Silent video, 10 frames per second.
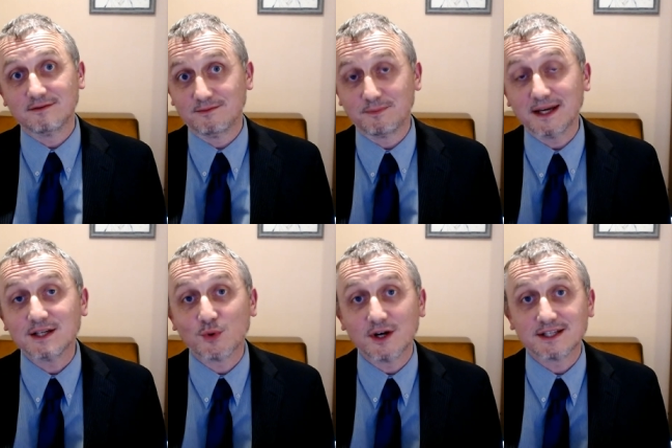paid
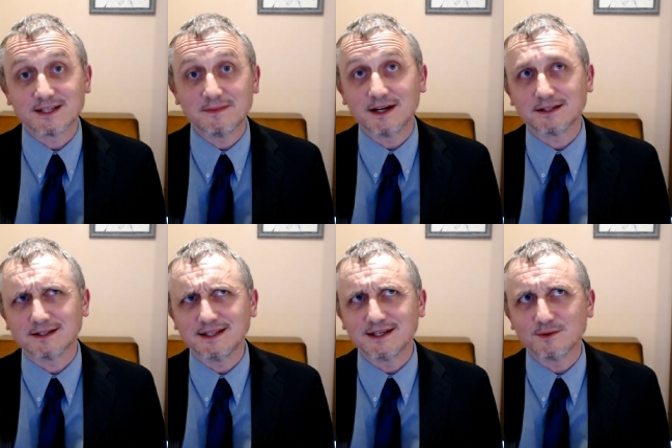twice as much, I
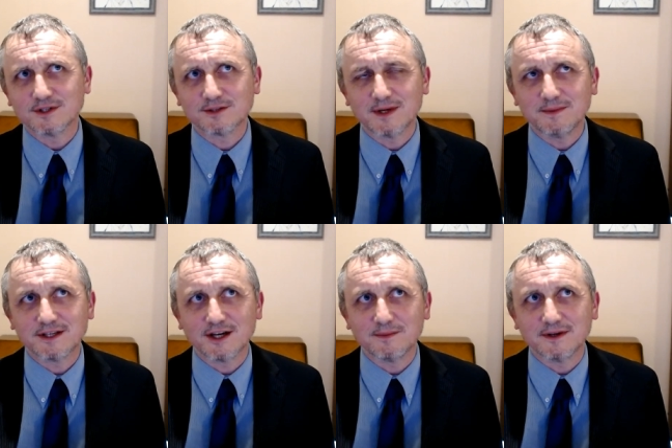think it was, maybe
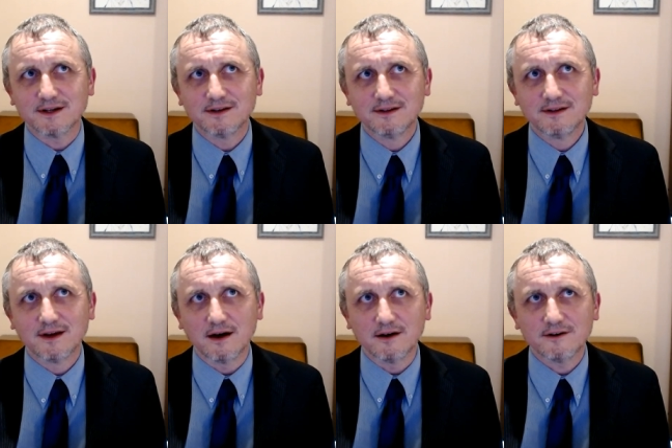time and a
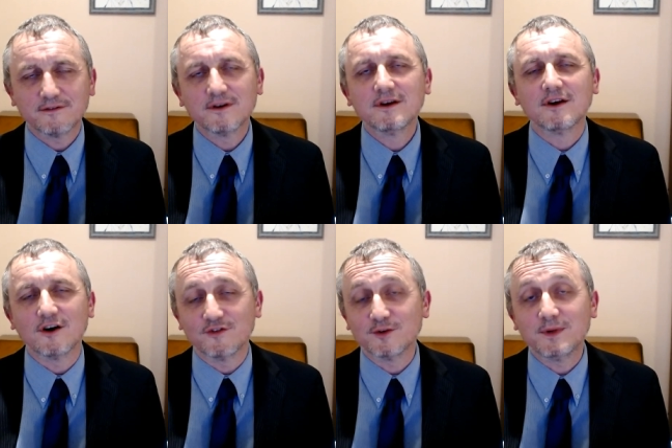half
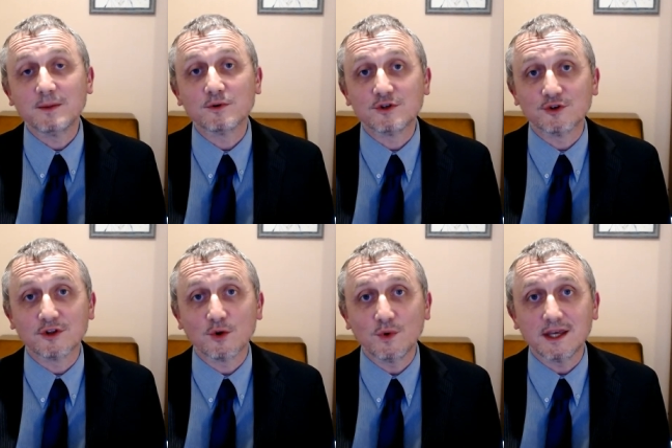of the people during
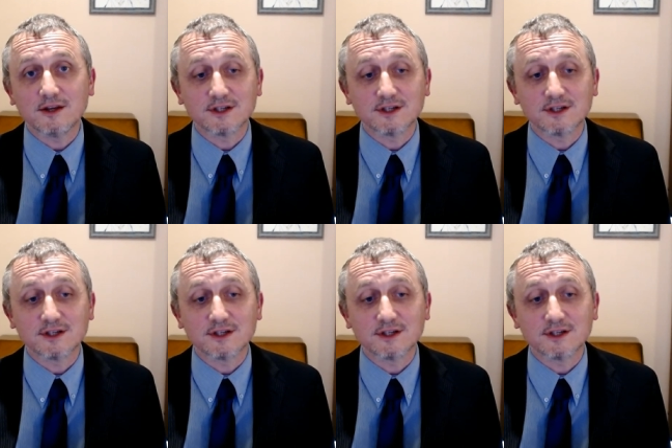the week.